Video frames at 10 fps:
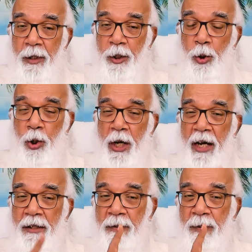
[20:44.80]
You look
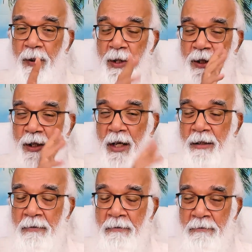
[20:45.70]
at the first
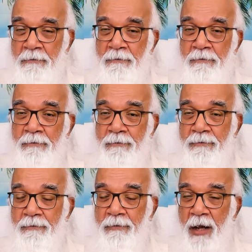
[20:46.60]
sun,
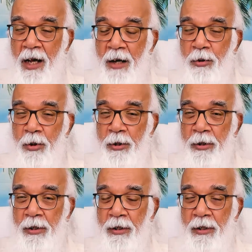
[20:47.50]
how
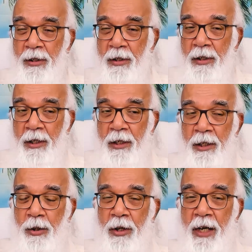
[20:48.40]
good.
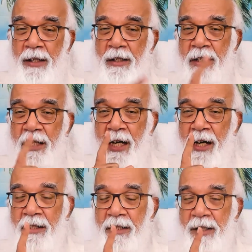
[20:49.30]
You look at the
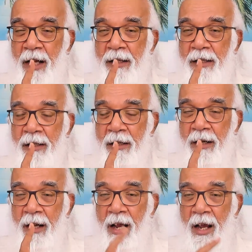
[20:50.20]
second sun,
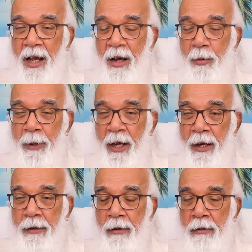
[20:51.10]
how
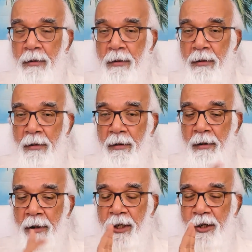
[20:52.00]
bad.
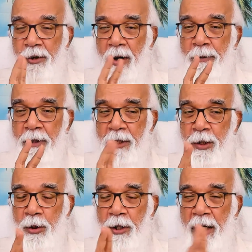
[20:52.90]
Drop this
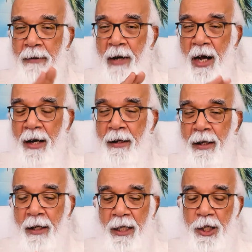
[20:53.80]
good and bad.
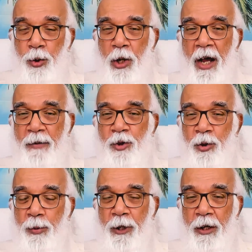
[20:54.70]
You have
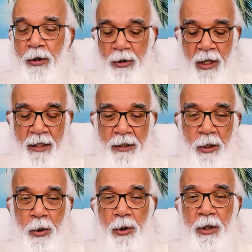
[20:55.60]
to be good. Let the
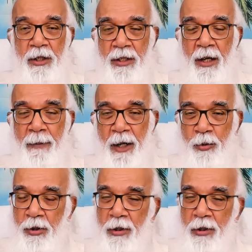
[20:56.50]
goodness come out.